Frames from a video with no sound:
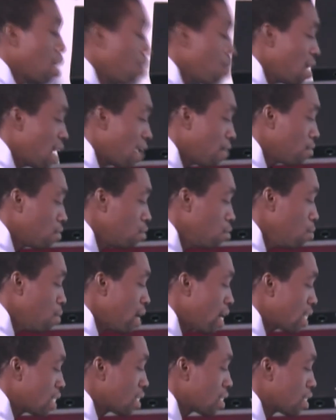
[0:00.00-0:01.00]
we have
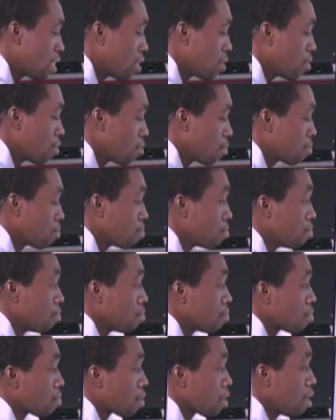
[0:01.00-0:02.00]
2x
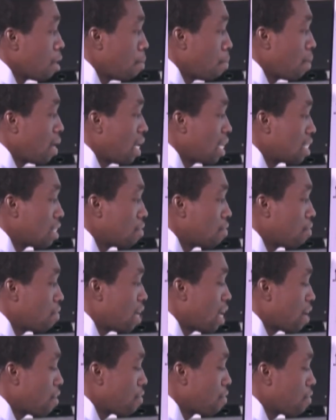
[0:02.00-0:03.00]
plus
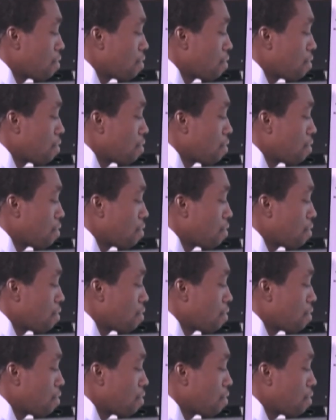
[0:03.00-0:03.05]
5,